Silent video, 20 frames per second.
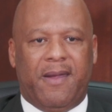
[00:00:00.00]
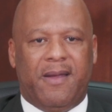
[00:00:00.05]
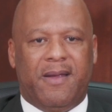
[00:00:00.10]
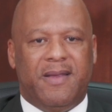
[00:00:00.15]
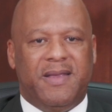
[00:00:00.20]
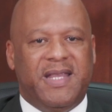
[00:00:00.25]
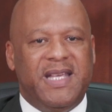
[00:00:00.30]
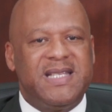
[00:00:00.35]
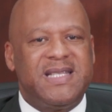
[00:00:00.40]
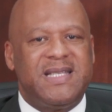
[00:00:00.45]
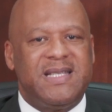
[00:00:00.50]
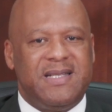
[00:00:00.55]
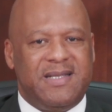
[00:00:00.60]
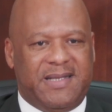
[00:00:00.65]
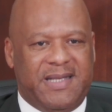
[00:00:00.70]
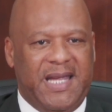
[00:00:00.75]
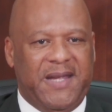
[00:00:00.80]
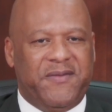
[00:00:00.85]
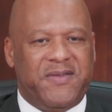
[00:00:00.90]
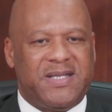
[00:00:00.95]
This
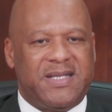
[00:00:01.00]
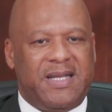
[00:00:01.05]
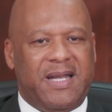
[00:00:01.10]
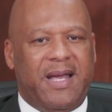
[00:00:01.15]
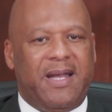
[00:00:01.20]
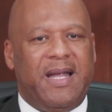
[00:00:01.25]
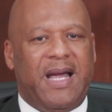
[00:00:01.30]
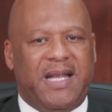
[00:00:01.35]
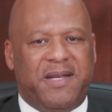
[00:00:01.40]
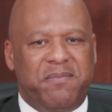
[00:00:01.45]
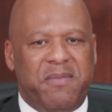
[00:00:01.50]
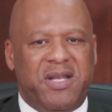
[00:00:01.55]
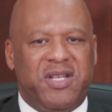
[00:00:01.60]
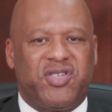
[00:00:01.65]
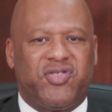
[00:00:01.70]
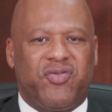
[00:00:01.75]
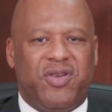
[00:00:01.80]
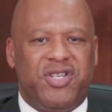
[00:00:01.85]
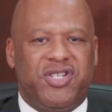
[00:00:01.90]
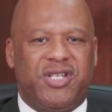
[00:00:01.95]
Davis-led
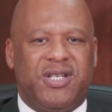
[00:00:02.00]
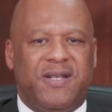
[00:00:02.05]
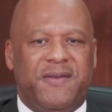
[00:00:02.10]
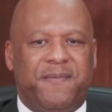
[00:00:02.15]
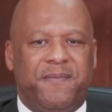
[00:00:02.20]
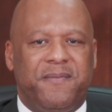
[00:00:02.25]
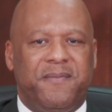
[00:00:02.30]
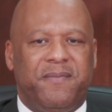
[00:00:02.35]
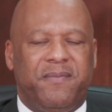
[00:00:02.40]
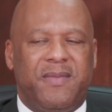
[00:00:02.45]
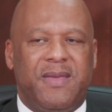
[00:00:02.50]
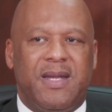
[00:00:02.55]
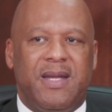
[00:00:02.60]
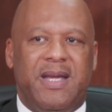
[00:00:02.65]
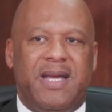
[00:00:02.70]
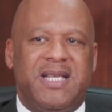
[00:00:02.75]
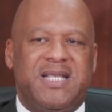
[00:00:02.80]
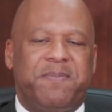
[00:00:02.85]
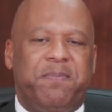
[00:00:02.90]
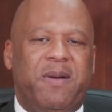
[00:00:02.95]
administration
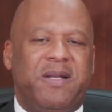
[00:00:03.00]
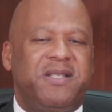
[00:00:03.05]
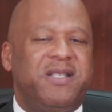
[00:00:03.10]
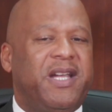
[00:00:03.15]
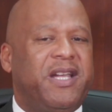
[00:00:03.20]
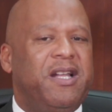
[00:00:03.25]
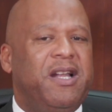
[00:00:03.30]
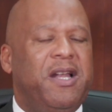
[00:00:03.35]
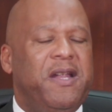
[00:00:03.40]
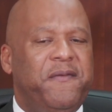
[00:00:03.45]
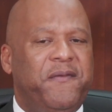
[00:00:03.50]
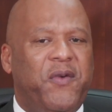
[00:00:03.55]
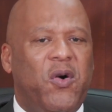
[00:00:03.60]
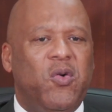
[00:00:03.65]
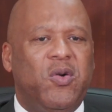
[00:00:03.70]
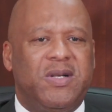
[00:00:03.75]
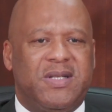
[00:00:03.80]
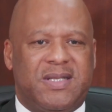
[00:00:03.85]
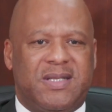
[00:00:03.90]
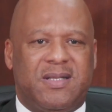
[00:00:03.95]
is particularly
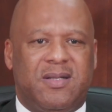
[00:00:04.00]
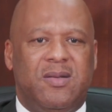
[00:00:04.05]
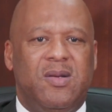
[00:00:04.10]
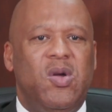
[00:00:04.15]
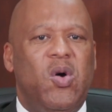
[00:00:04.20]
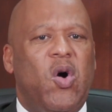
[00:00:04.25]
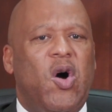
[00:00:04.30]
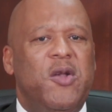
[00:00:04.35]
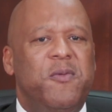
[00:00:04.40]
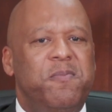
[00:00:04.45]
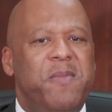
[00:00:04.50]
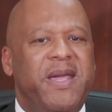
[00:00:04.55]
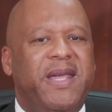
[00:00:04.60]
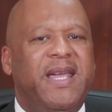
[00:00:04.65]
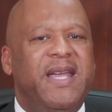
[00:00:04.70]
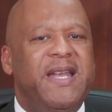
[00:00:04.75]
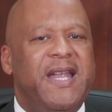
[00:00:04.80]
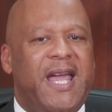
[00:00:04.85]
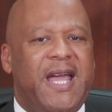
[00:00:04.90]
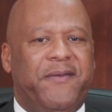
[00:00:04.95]
focused on
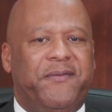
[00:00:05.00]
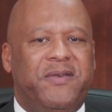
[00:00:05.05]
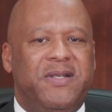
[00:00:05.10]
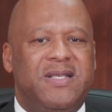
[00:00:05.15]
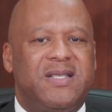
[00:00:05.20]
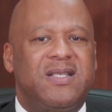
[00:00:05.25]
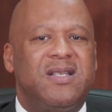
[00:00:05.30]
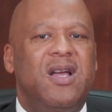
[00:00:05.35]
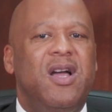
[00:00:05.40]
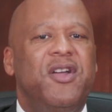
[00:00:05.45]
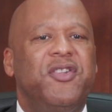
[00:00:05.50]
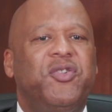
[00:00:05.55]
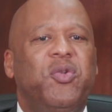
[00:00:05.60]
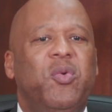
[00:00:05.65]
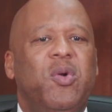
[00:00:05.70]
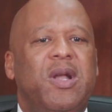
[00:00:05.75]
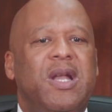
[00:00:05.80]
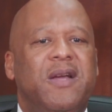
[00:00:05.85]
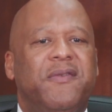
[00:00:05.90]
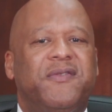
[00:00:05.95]
making efforts to
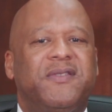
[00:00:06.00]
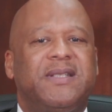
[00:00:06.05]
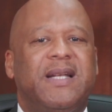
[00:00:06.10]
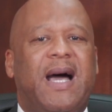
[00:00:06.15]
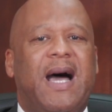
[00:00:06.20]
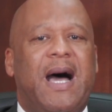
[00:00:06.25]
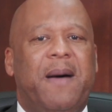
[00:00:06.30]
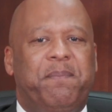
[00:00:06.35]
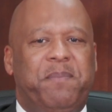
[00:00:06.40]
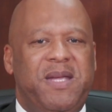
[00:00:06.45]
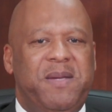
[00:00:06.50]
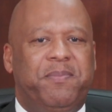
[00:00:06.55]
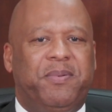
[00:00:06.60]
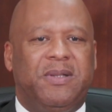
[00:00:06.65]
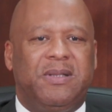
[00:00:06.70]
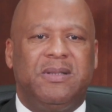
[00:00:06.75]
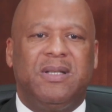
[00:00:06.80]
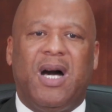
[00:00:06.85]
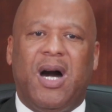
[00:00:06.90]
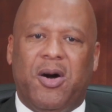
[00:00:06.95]
lift our
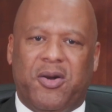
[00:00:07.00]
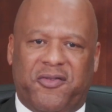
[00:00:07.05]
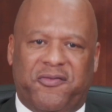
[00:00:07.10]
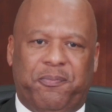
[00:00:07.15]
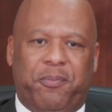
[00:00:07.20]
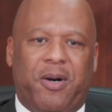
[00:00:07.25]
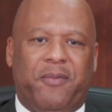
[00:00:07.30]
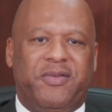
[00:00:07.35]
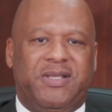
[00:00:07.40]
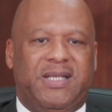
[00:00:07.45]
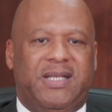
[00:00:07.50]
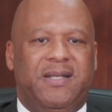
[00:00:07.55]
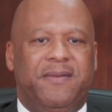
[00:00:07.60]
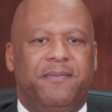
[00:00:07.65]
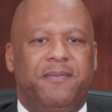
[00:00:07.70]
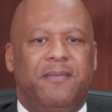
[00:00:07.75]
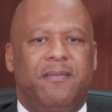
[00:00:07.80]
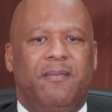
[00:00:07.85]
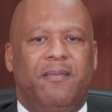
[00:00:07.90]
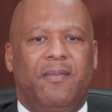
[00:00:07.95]
people out of poverty.
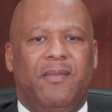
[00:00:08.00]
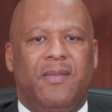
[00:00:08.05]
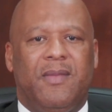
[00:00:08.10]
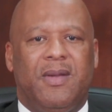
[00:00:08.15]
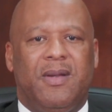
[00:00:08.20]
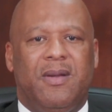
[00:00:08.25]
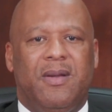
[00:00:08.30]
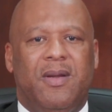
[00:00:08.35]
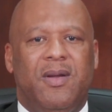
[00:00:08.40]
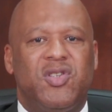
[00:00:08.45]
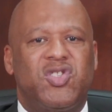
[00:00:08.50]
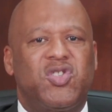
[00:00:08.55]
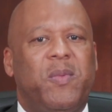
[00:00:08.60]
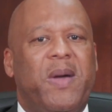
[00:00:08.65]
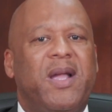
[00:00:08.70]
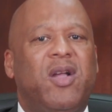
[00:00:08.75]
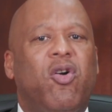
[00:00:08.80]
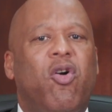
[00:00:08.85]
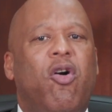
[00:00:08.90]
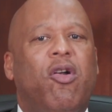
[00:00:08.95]
So
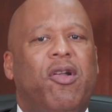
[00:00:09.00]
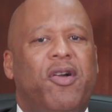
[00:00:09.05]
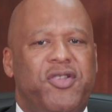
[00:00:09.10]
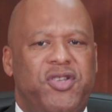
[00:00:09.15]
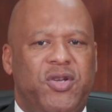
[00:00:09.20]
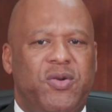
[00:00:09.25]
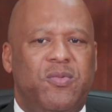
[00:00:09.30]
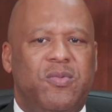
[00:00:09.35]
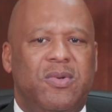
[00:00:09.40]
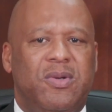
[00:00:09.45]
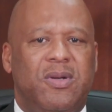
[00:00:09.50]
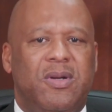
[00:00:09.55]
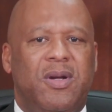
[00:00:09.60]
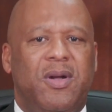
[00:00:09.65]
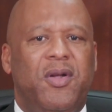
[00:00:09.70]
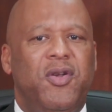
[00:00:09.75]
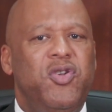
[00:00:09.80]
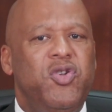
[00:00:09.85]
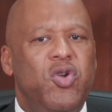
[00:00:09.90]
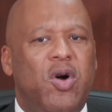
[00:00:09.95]
I call on you
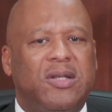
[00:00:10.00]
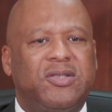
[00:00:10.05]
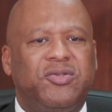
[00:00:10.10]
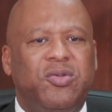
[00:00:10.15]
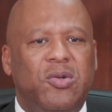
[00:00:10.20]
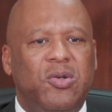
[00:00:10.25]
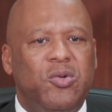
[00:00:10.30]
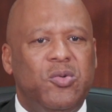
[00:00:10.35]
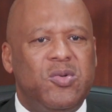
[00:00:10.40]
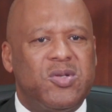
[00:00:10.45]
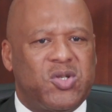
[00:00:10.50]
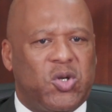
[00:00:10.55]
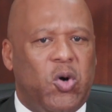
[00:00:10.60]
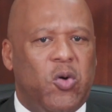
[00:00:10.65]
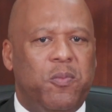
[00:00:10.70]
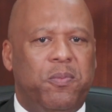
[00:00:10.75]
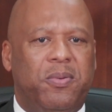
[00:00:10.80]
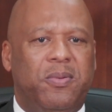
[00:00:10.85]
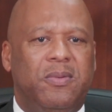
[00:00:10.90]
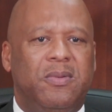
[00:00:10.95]
not to lose
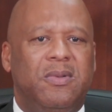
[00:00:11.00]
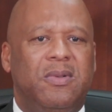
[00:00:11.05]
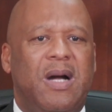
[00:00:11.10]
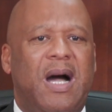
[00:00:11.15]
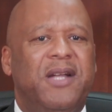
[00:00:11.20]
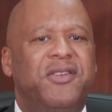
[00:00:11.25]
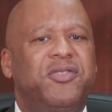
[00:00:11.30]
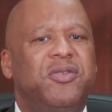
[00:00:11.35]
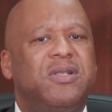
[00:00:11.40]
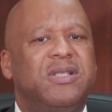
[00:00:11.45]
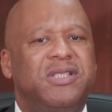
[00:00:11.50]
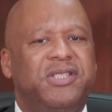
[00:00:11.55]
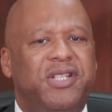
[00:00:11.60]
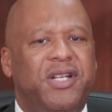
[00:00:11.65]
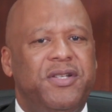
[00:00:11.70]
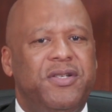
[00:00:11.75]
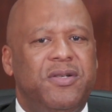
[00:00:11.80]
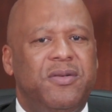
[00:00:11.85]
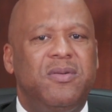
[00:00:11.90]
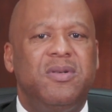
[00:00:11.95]
hope and to
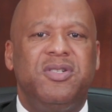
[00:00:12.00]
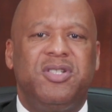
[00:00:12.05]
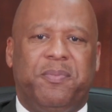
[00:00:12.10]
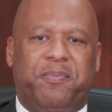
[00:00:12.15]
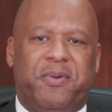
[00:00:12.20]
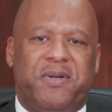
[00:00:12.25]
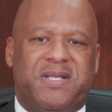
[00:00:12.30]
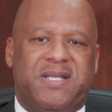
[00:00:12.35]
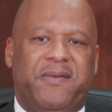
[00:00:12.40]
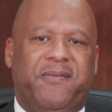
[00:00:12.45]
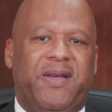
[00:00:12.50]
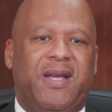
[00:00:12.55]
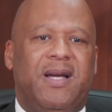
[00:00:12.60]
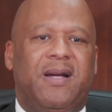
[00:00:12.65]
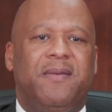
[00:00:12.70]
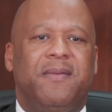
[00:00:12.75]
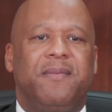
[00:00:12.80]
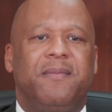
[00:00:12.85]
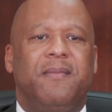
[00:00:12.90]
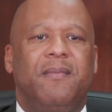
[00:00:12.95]
continue to persevere.
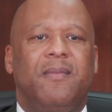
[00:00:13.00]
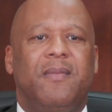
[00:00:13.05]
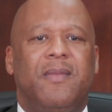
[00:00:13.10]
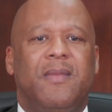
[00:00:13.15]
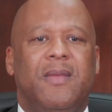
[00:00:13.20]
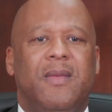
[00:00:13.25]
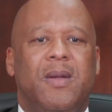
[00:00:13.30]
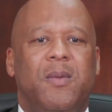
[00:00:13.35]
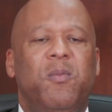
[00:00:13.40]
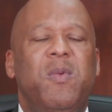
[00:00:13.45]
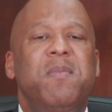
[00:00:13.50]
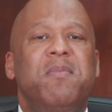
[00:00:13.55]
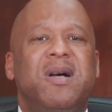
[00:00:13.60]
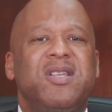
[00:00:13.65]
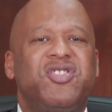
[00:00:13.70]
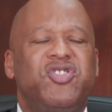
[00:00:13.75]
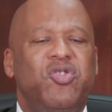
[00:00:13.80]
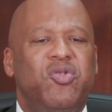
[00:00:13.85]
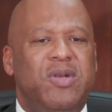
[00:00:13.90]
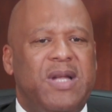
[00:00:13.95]
We
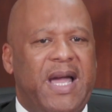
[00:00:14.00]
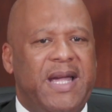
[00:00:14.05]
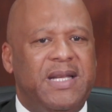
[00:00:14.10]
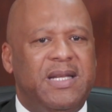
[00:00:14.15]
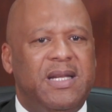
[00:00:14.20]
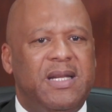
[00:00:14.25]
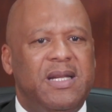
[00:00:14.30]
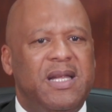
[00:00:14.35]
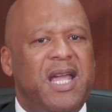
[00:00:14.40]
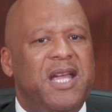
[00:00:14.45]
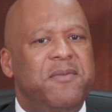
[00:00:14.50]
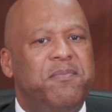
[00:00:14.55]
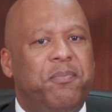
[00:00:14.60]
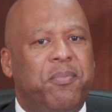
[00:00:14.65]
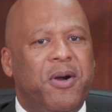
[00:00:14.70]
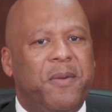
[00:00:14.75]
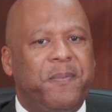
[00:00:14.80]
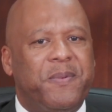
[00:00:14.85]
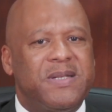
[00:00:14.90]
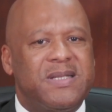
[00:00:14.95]
must unite in
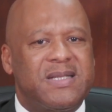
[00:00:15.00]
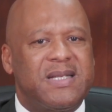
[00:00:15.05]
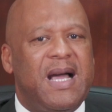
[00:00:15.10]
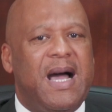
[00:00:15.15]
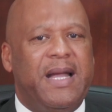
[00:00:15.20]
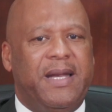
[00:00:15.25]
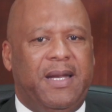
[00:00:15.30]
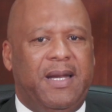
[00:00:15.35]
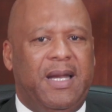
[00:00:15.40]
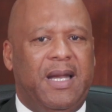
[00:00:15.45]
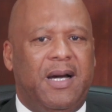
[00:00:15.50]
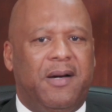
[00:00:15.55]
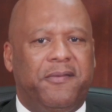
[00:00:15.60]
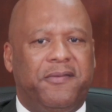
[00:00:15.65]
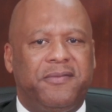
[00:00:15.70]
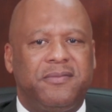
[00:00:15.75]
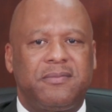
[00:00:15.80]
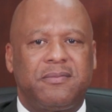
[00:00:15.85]
purpose and in love,